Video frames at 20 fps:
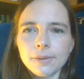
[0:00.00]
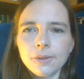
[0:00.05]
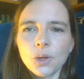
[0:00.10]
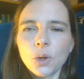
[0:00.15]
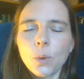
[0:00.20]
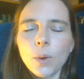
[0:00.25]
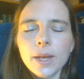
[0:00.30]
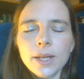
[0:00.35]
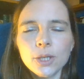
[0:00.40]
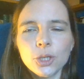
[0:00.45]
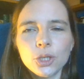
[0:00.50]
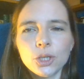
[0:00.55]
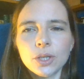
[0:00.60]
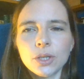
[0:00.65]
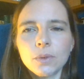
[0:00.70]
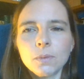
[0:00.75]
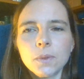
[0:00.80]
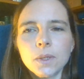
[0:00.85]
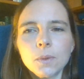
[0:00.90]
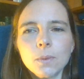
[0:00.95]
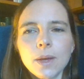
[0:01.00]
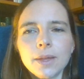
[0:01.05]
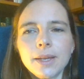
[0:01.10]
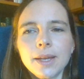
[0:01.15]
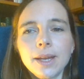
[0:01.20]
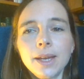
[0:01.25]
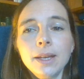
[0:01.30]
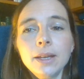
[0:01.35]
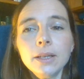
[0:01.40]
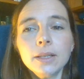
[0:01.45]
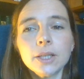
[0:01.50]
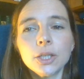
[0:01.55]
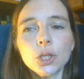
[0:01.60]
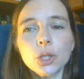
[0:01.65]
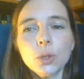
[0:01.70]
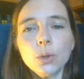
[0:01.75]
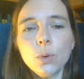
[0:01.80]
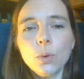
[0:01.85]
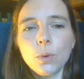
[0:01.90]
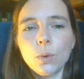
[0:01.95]
The question was whether
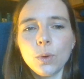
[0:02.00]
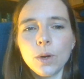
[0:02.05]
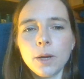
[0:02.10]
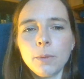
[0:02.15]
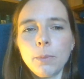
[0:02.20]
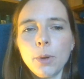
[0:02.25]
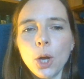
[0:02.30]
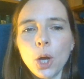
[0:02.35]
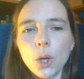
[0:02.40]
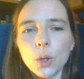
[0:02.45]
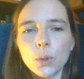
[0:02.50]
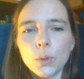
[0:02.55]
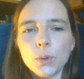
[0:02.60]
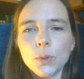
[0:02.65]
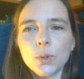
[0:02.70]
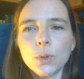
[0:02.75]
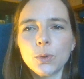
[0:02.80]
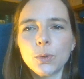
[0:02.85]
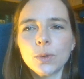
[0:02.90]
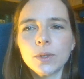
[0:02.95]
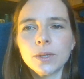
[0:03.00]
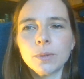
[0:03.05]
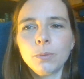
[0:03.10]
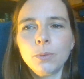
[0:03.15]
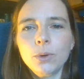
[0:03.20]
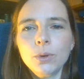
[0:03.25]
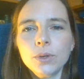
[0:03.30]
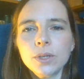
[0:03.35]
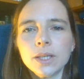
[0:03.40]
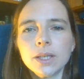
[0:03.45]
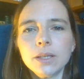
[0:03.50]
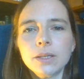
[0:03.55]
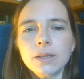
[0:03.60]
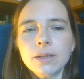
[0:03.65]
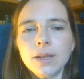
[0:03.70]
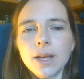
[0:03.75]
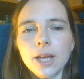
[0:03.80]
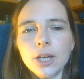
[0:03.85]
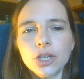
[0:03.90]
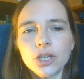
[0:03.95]
English law opposed or supported
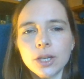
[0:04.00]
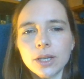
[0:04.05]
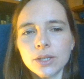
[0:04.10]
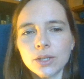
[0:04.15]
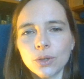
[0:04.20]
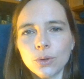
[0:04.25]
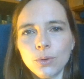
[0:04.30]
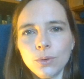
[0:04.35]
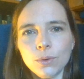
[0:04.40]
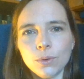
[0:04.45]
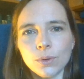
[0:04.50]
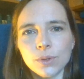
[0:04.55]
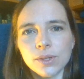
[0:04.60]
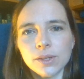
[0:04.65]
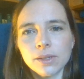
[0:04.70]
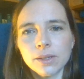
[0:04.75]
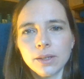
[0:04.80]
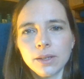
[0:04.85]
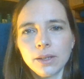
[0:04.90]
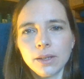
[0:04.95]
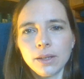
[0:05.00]
their just cause.